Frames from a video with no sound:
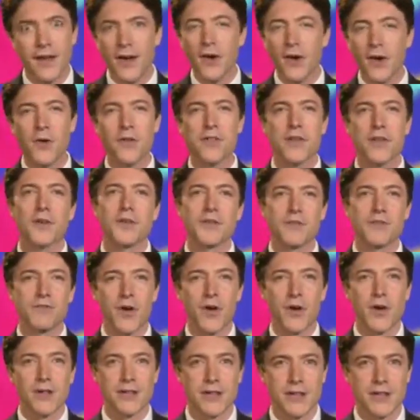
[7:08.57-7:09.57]
Oh, those
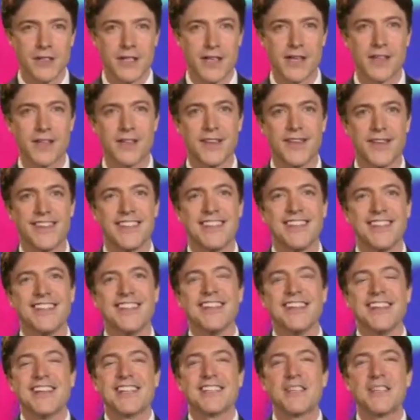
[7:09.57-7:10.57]
royals.
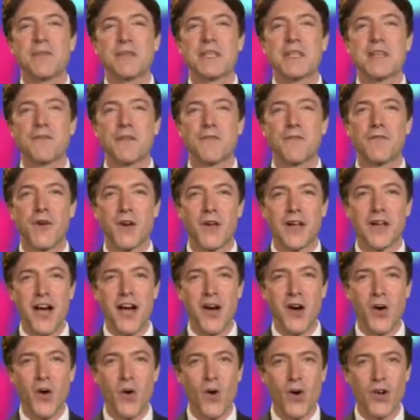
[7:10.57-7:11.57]
Something different for you
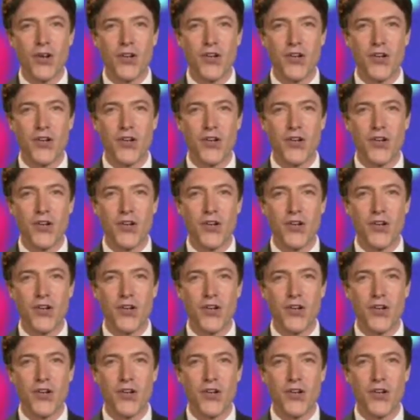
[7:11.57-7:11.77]
now.